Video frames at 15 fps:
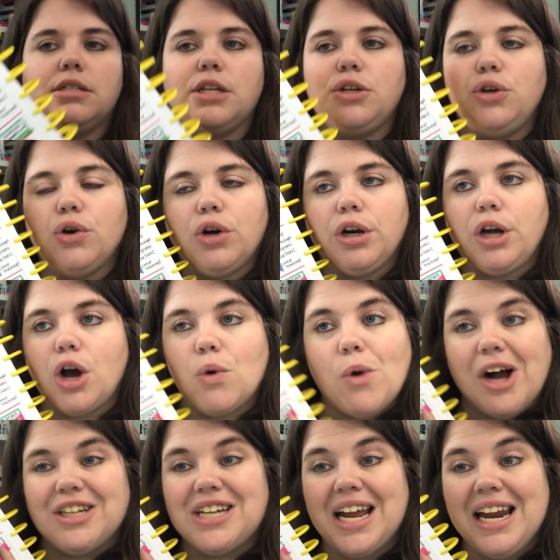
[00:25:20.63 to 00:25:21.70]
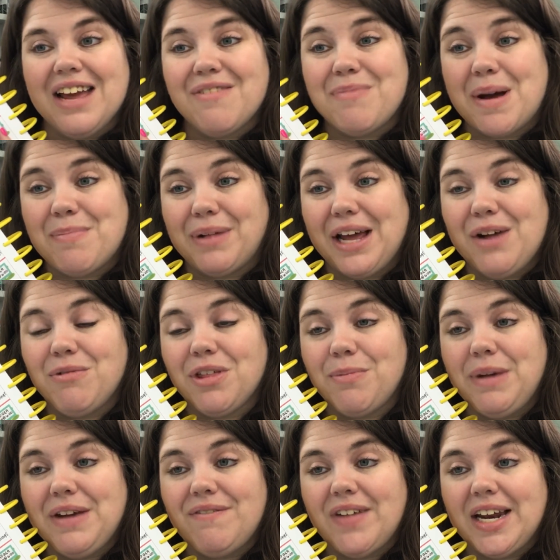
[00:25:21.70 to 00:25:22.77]
so you could go watch any of my Plan With
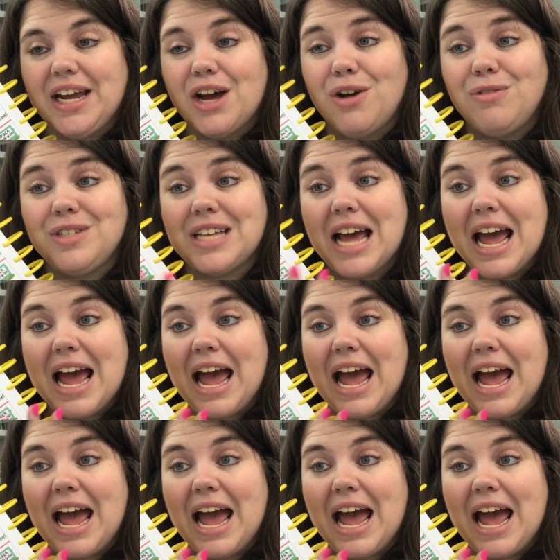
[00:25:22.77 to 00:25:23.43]
Me videos